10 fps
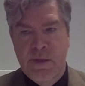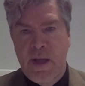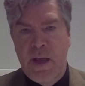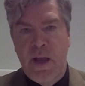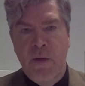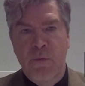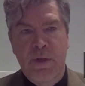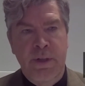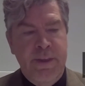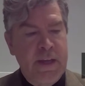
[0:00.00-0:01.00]
Yeah, I
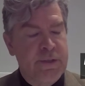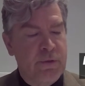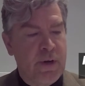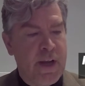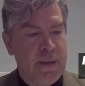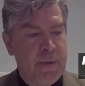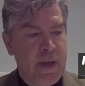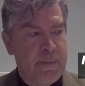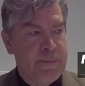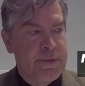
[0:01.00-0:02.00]
will. Thanks, Graham.